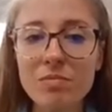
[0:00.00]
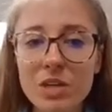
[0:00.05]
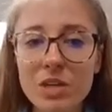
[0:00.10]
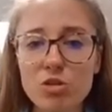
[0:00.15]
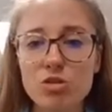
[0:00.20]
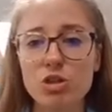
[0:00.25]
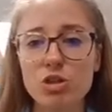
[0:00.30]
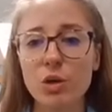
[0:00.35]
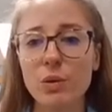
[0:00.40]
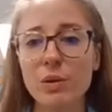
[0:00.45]

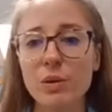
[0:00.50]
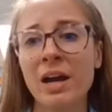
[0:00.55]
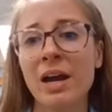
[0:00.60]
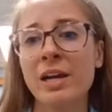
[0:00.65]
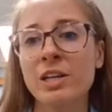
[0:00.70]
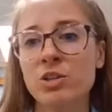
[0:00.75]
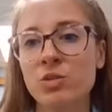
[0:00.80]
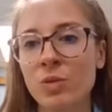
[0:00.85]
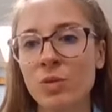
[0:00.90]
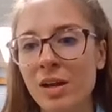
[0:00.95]
So in
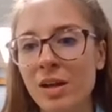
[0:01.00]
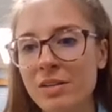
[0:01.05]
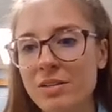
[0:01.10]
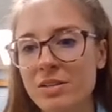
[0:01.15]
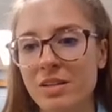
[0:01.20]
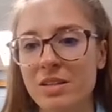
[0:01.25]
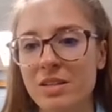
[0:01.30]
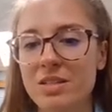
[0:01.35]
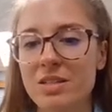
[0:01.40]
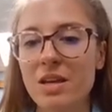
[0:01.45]

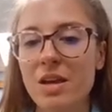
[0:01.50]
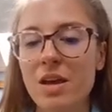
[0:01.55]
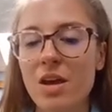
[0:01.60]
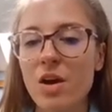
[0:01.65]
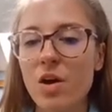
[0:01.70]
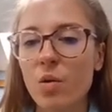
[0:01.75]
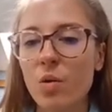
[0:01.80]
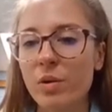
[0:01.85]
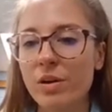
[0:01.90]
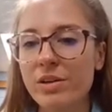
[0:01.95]
hydrolysis,
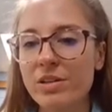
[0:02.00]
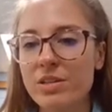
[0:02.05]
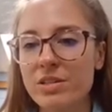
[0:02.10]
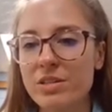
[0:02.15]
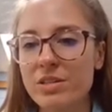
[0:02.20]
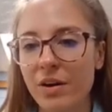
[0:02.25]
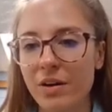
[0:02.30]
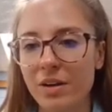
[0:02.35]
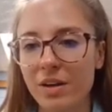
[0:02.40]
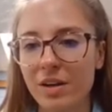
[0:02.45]
we're
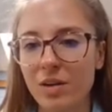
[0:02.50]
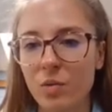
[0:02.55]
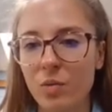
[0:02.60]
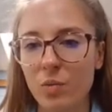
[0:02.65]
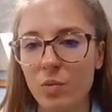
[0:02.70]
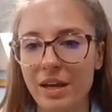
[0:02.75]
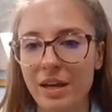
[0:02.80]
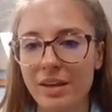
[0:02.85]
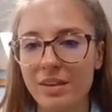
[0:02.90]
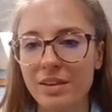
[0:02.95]
starting
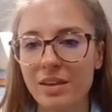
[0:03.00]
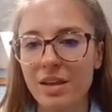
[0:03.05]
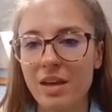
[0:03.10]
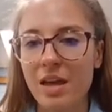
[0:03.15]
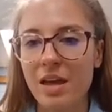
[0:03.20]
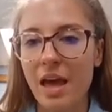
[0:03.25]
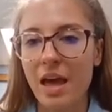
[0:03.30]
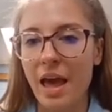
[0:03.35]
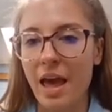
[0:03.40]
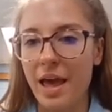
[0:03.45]
with
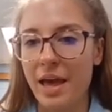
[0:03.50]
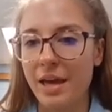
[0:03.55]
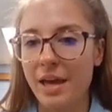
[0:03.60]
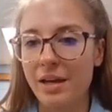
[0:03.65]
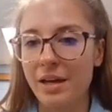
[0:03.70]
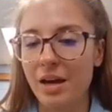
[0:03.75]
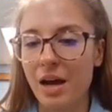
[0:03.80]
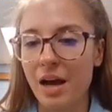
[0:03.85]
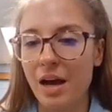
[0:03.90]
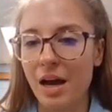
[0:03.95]

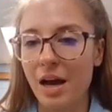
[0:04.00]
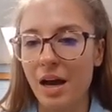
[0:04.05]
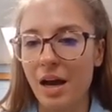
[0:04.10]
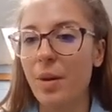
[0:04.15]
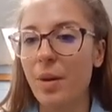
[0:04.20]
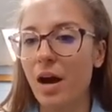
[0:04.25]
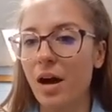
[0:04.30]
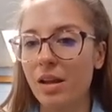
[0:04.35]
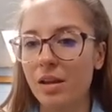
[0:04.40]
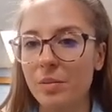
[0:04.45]
a
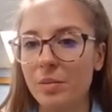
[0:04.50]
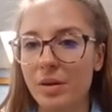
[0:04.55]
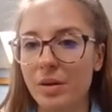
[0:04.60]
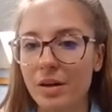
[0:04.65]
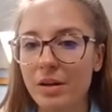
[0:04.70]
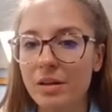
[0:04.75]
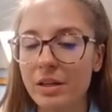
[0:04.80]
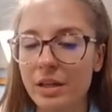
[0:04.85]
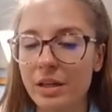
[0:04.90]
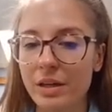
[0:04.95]

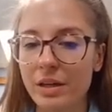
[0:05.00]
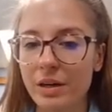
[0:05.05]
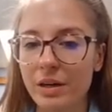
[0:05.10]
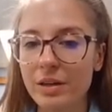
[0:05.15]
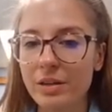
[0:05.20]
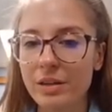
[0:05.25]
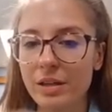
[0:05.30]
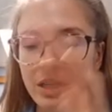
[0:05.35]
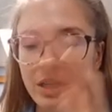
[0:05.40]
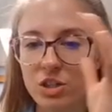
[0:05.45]
polymer
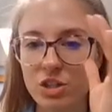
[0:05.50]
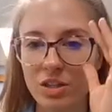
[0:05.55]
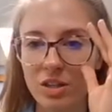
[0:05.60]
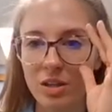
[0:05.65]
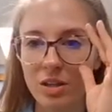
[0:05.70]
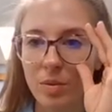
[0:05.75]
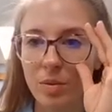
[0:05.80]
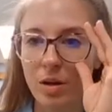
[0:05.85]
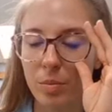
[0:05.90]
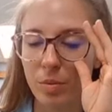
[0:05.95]
here. Each of
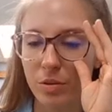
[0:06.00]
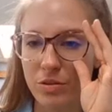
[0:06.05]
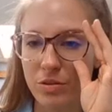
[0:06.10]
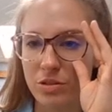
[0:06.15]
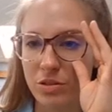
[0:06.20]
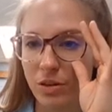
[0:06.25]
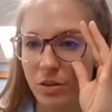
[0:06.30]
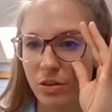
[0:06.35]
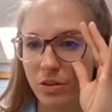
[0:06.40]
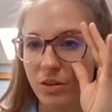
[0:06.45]
the purple
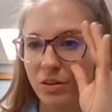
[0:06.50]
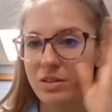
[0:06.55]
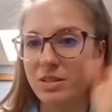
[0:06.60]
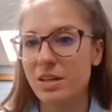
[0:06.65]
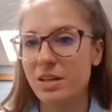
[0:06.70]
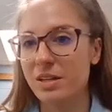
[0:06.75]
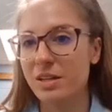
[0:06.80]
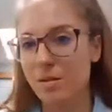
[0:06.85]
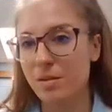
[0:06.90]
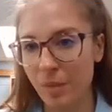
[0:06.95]

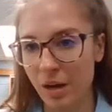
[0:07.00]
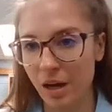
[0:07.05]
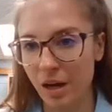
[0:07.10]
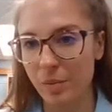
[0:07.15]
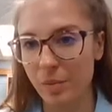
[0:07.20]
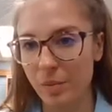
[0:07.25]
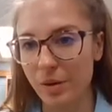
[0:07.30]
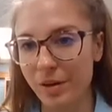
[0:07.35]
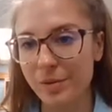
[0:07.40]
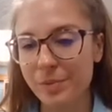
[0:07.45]
circles is a
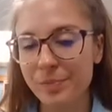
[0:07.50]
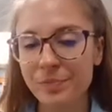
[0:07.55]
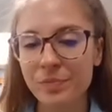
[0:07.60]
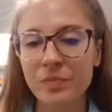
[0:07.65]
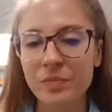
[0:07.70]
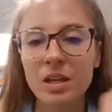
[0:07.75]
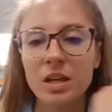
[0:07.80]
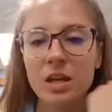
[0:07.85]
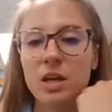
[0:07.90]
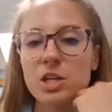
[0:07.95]
monomer.
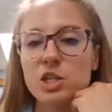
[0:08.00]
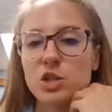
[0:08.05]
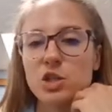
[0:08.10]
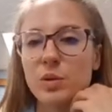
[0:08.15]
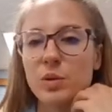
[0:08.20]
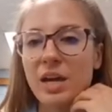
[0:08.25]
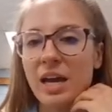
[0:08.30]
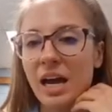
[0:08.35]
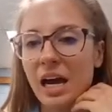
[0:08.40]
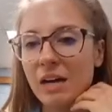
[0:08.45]

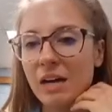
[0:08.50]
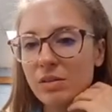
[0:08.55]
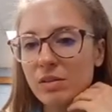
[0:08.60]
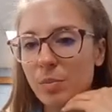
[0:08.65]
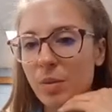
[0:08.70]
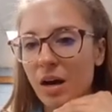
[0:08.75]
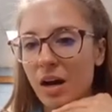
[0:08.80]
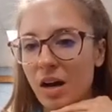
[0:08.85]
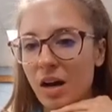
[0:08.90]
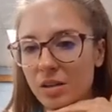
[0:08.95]
So we have a
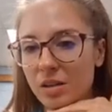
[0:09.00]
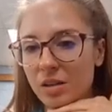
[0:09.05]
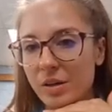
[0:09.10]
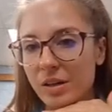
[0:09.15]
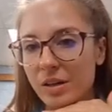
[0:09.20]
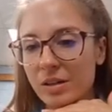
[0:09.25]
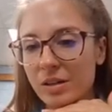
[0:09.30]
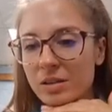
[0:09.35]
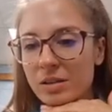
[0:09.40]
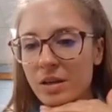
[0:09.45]

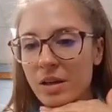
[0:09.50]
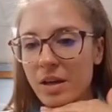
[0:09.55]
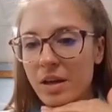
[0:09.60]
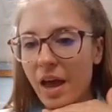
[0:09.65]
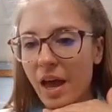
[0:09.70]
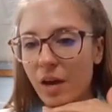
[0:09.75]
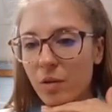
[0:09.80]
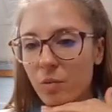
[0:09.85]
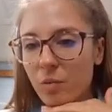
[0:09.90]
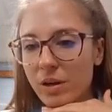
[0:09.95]
polymer,
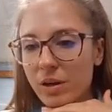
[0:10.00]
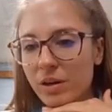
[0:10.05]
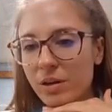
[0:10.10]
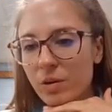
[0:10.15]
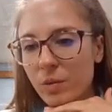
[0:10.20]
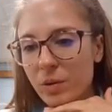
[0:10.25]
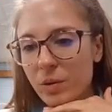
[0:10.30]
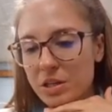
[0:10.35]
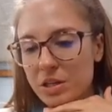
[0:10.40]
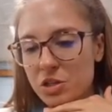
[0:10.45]
and we are
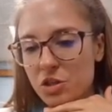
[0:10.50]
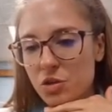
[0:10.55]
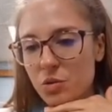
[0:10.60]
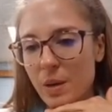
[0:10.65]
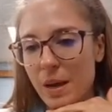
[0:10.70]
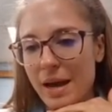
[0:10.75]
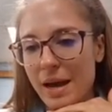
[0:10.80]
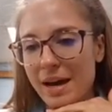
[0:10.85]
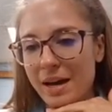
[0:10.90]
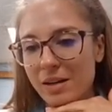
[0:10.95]
going to
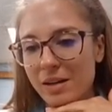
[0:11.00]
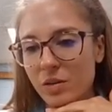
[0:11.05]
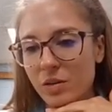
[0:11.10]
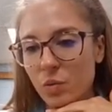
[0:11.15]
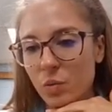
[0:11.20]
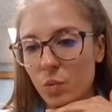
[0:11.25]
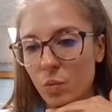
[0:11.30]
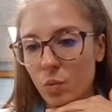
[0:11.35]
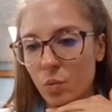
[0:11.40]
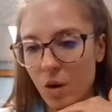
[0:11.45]
add
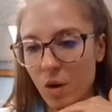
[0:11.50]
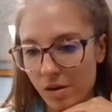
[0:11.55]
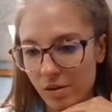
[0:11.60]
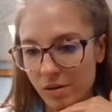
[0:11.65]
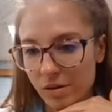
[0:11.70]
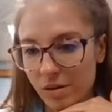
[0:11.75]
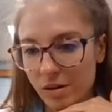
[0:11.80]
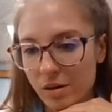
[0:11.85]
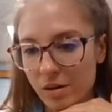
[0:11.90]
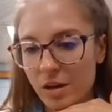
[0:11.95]

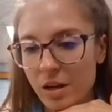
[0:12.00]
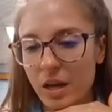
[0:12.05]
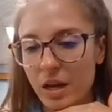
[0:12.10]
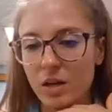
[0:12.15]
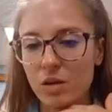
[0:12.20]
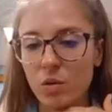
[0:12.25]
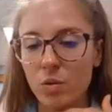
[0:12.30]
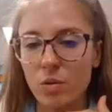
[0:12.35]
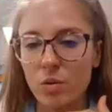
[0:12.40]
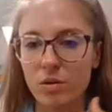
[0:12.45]
water
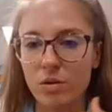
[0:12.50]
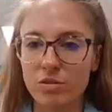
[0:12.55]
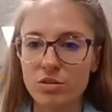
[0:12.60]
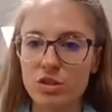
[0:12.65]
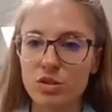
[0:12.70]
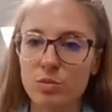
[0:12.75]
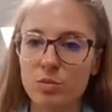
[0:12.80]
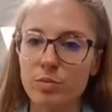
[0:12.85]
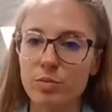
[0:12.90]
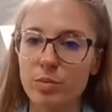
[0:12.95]
in order
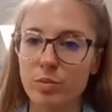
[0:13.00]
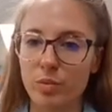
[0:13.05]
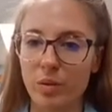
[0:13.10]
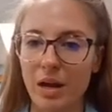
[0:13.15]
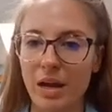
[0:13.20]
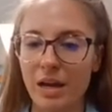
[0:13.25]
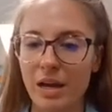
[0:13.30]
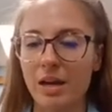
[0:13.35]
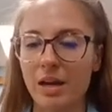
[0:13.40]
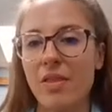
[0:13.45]
to
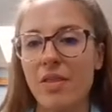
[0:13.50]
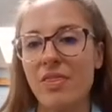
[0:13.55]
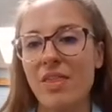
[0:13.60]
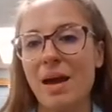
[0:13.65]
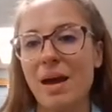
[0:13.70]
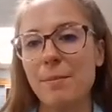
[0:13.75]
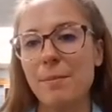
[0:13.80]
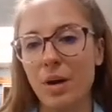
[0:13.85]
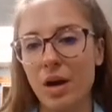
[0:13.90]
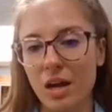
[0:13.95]
break
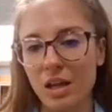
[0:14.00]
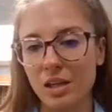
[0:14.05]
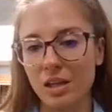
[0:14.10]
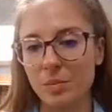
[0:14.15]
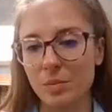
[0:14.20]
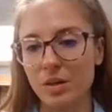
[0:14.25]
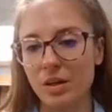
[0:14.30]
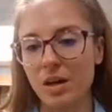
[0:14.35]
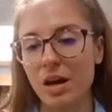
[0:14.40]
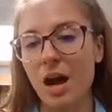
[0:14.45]
that
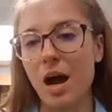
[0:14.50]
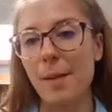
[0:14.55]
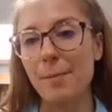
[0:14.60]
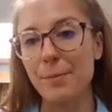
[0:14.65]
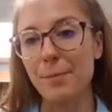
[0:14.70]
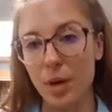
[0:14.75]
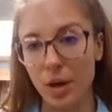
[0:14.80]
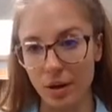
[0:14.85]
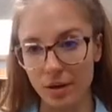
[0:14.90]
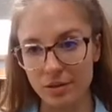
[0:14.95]
polymer
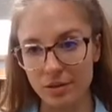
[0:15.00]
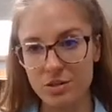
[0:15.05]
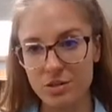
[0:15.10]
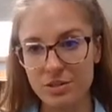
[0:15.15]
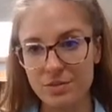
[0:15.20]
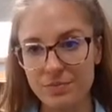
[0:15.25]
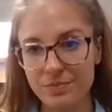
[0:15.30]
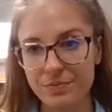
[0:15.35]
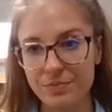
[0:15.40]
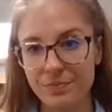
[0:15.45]

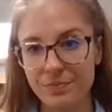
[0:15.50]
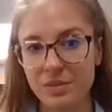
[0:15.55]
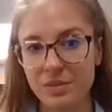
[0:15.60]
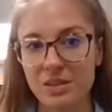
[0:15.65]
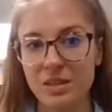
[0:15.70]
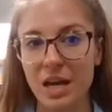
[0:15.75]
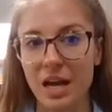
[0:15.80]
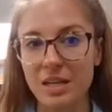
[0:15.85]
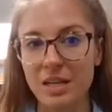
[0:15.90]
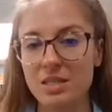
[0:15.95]
apart.
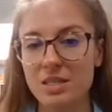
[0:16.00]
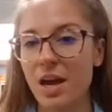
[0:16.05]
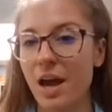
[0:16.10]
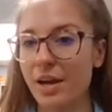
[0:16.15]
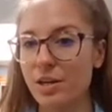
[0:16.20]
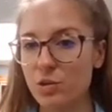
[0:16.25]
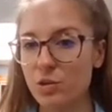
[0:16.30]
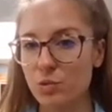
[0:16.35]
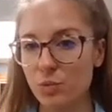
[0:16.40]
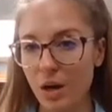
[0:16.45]
That's
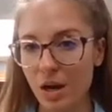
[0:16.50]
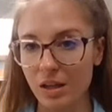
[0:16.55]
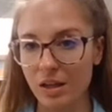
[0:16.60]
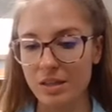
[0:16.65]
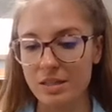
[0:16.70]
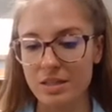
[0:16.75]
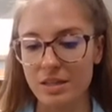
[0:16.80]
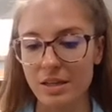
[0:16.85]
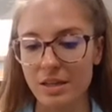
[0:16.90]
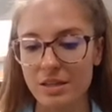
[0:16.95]

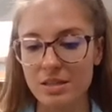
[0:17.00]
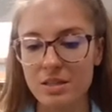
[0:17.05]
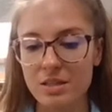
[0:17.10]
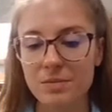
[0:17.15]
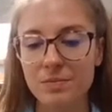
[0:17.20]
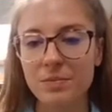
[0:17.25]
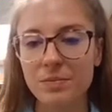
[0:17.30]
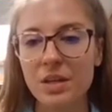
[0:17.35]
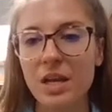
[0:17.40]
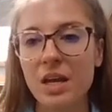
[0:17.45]

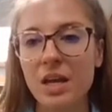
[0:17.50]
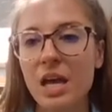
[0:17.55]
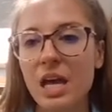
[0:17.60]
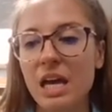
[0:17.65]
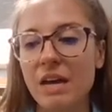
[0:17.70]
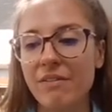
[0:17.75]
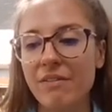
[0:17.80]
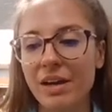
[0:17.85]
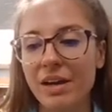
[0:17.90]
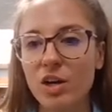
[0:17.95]
hydrolysis.
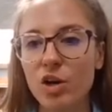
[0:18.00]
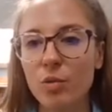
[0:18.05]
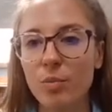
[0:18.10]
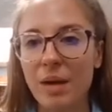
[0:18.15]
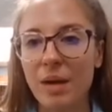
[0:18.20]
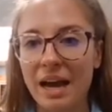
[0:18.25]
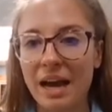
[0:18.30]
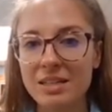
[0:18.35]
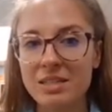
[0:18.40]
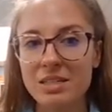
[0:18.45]
If I go
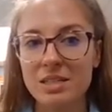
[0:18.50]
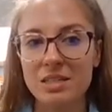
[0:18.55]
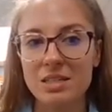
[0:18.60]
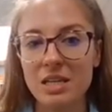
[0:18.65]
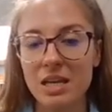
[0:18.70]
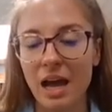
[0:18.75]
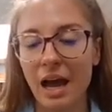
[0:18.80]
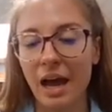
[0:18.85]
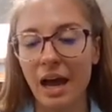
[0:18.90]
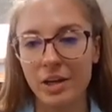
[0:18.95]
back to
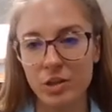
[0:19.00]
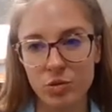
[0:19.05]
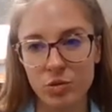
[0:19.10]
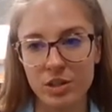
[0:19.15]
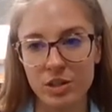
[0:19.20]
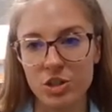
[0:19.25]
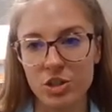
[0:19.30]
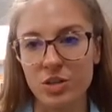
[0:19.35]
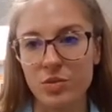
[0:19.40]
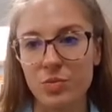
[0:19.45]

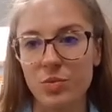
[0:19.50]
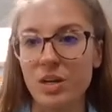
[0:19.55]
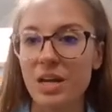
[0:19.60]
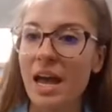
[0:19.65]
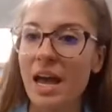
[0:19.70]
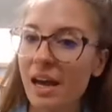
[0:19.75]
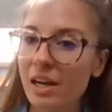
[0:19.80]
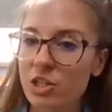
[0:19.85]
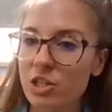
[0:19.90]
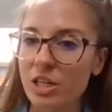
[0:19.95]
dehydration
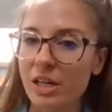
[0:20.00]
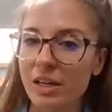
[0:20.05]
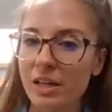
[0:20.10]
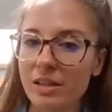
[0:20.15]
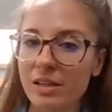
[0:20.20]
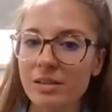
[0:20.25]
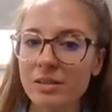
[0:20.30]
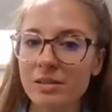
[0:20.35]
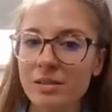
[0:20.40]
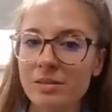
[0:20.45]

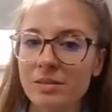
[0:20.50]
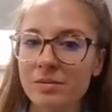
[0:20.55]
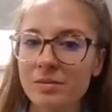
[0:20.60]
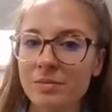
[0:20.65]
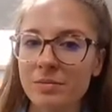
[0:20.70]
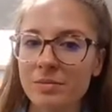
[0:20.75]
reaction,